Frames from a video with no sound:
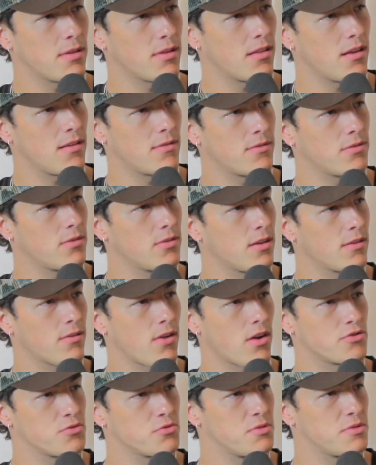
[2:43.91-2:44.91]
that love love
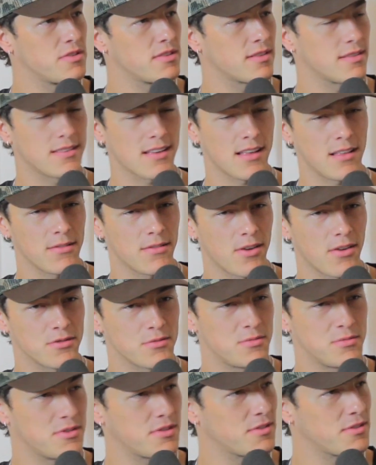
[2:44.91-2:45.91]
country music. Cause I love
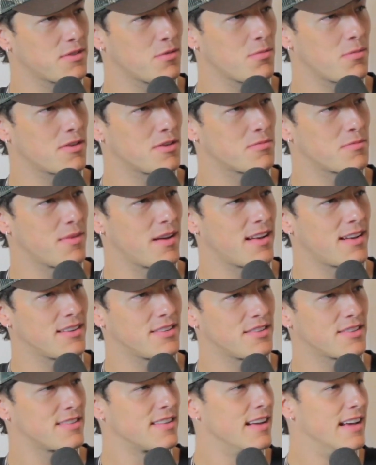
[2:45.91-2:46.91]
country music so much, man, and
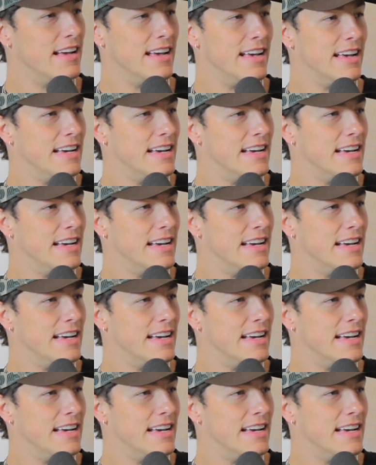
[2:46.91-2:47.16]
just yeah.